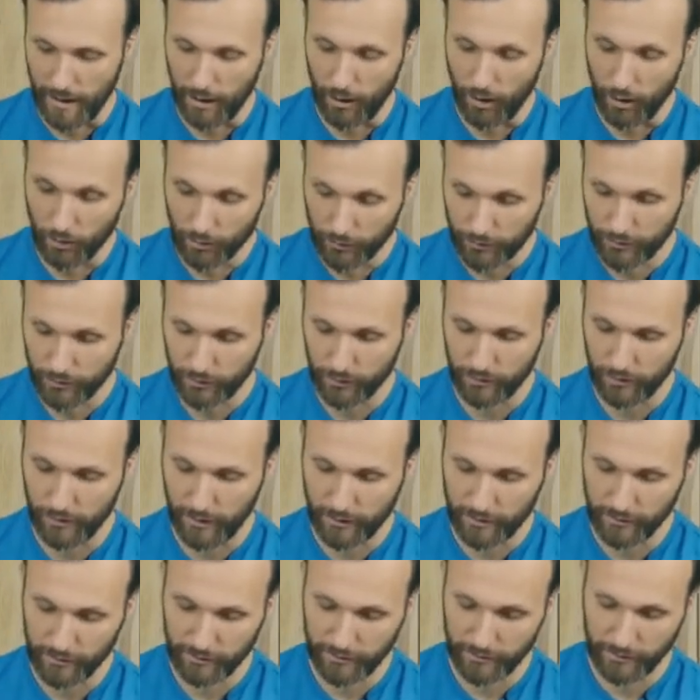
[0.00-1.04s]
Also,
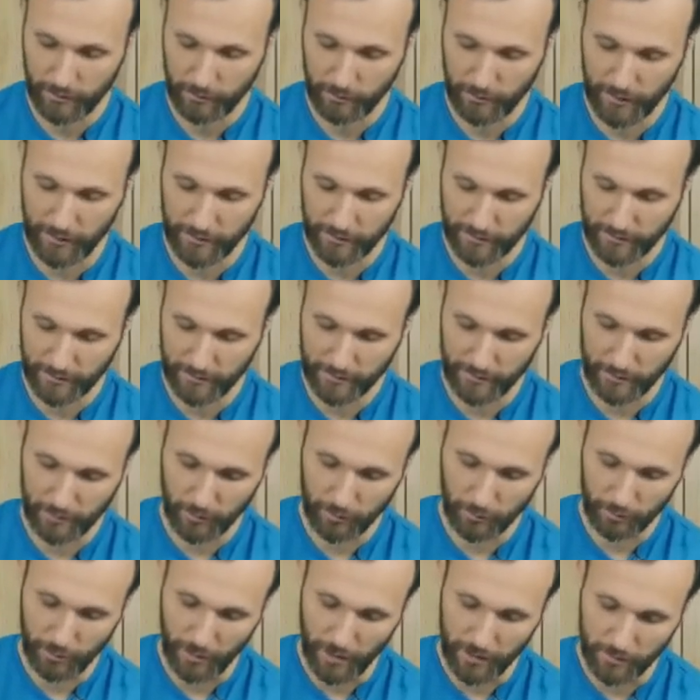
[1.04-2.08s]
they made the
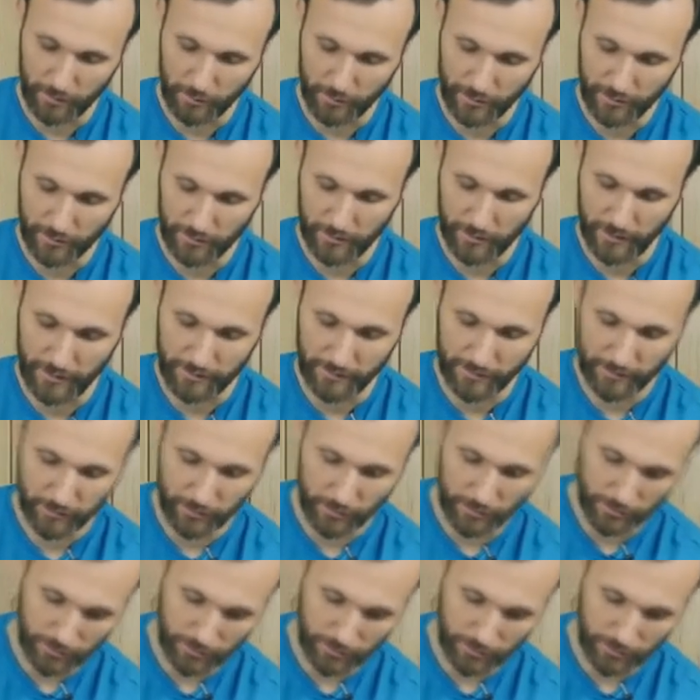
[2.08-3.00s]
whole bottom here a lot easier.